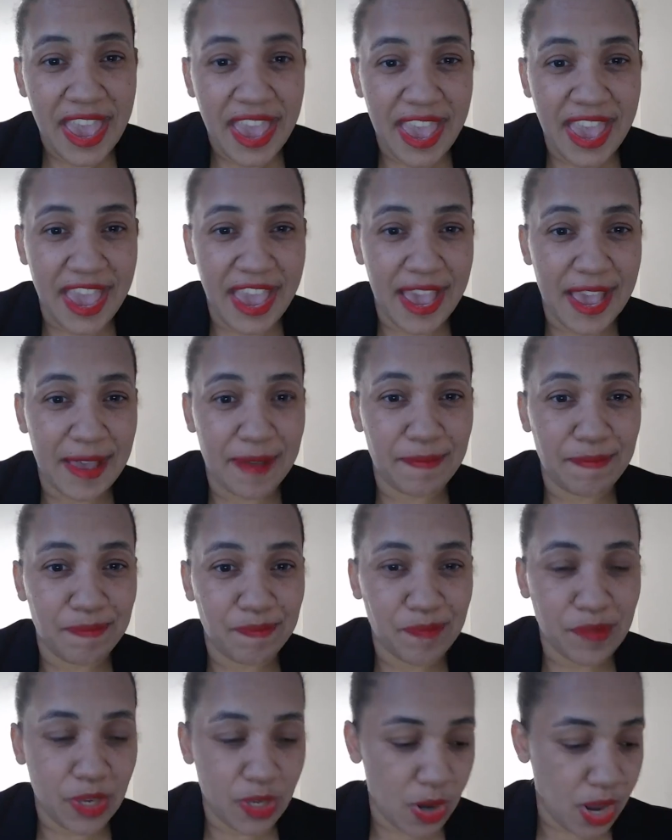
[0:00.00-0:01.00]
and
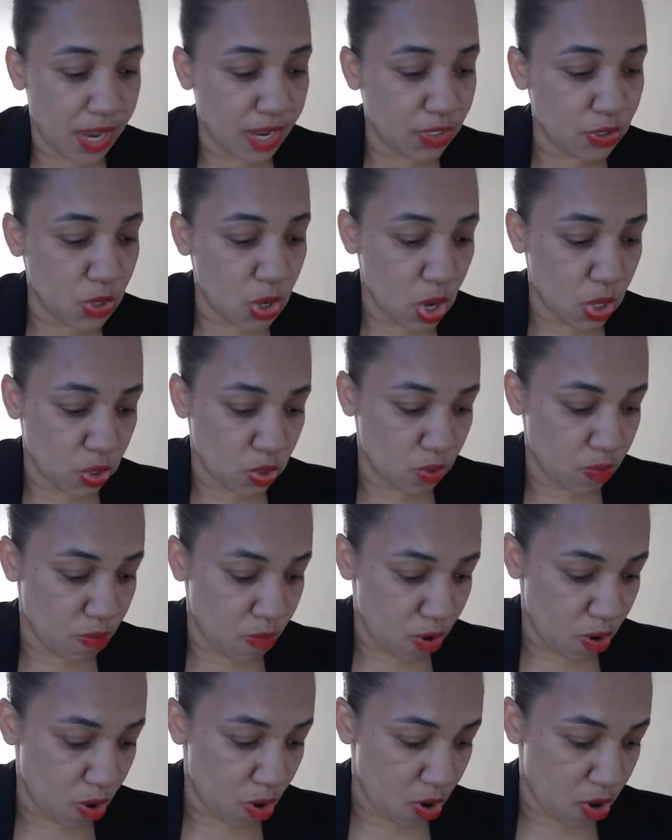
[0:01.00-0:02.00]
I get to know you
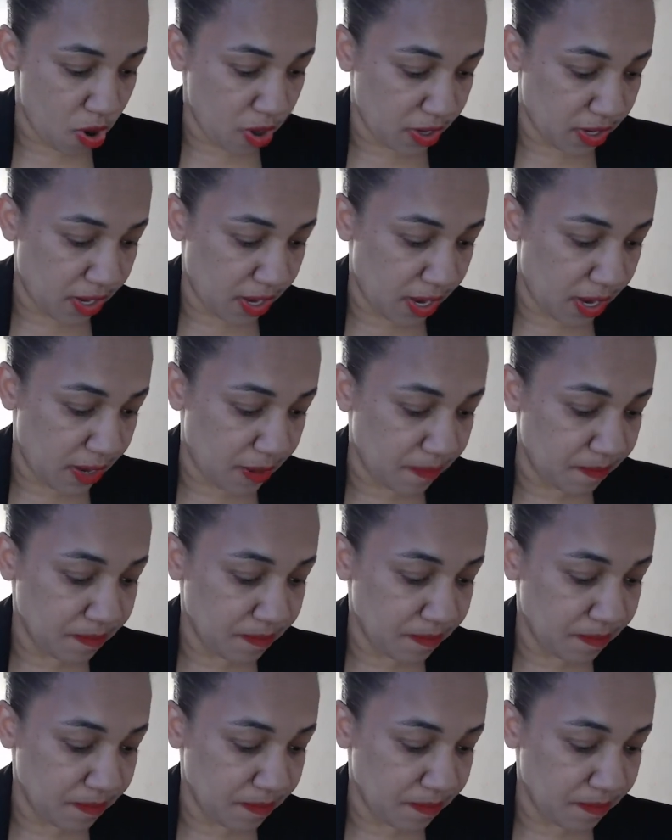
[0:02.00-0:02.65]
more. Okay.